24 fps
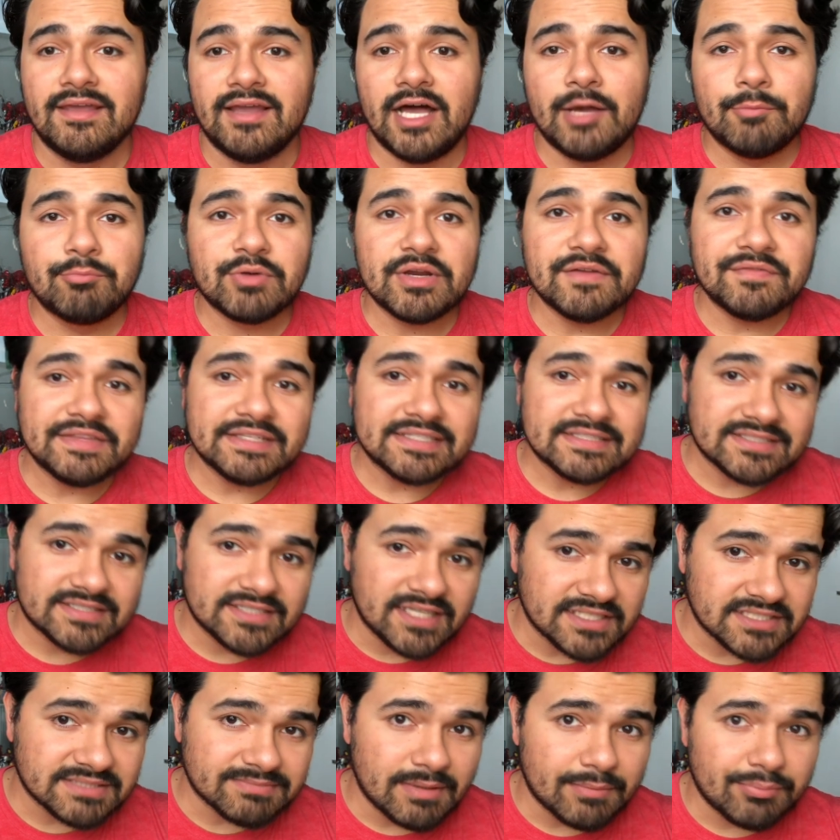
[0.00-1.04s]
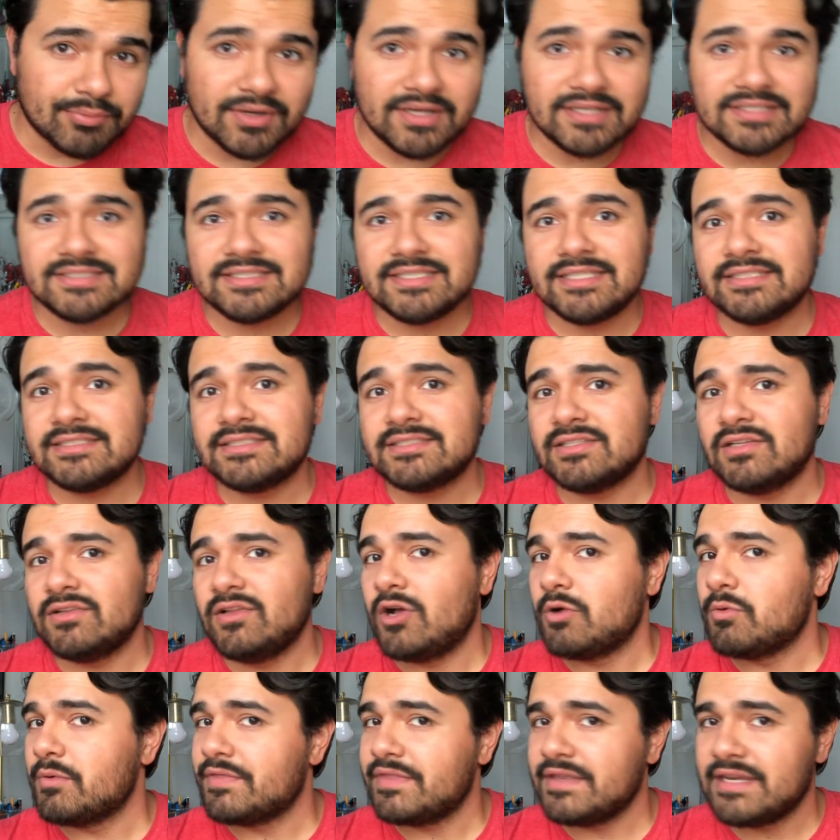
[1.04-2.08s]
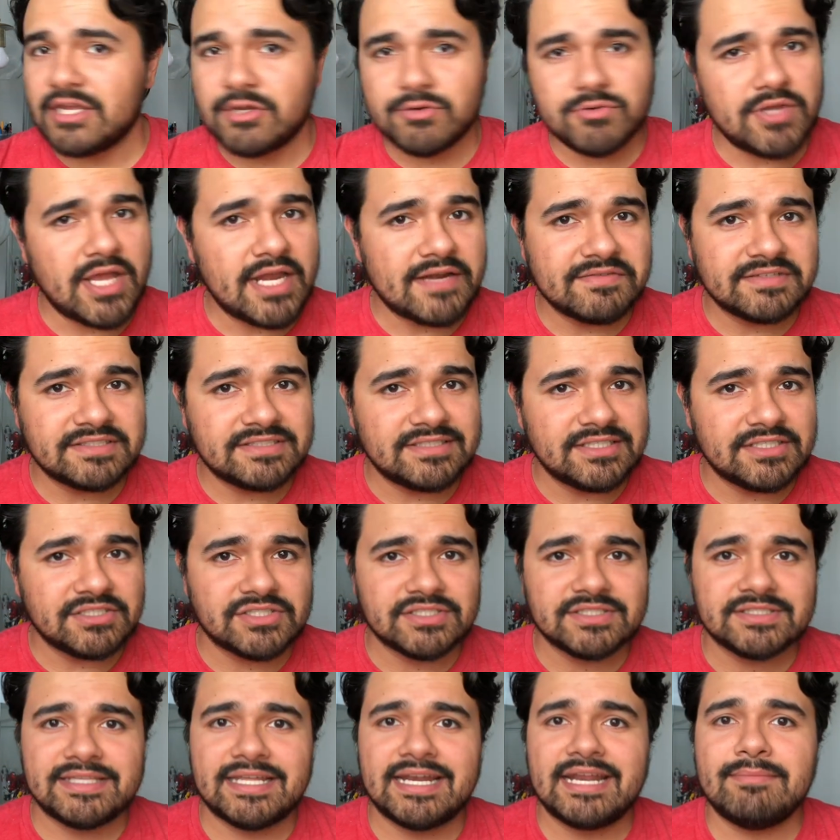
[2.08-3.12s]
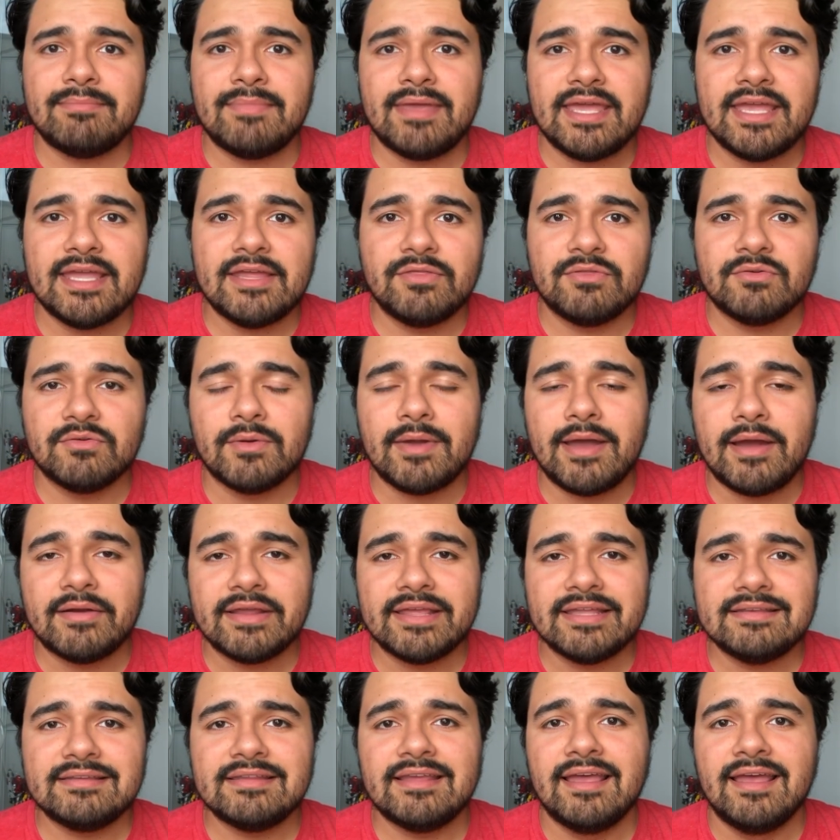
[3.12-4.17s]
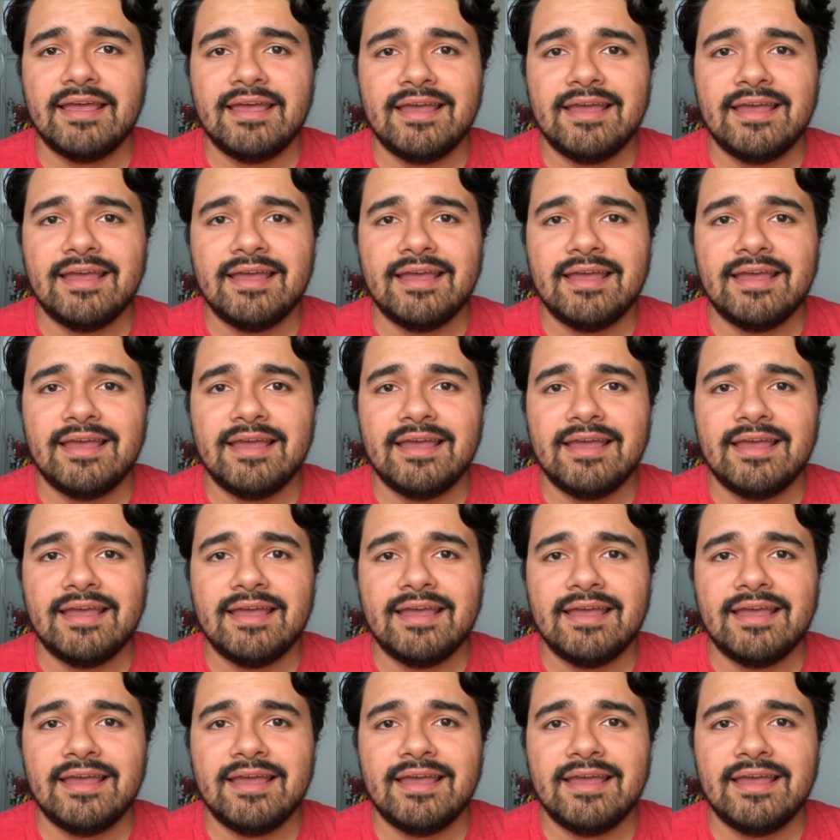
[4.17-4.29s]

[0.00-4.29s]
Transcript: I'll briefly discuss my process along with any creative decisions that I made throughout it.